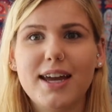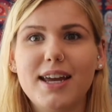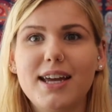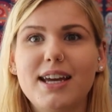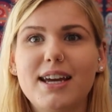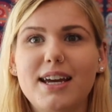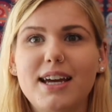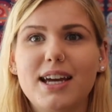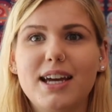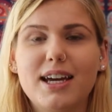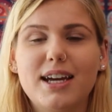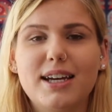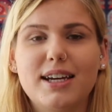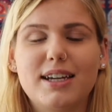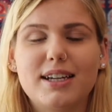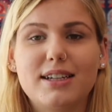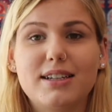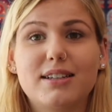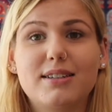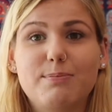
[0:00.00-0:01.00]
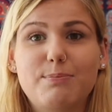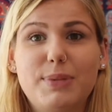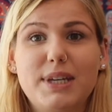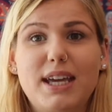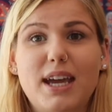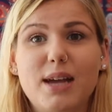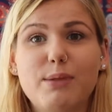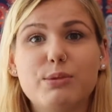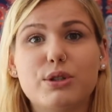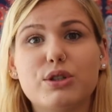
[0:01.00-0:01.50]
I
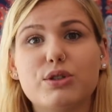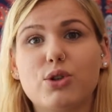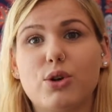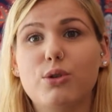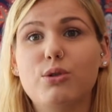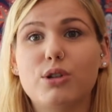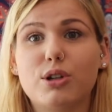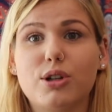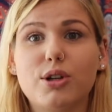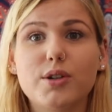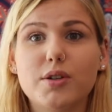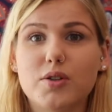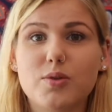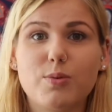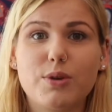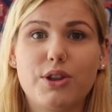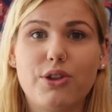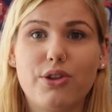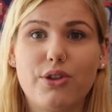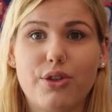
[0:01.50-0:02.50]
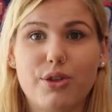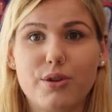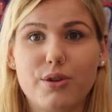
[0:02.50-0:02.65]
became so close with the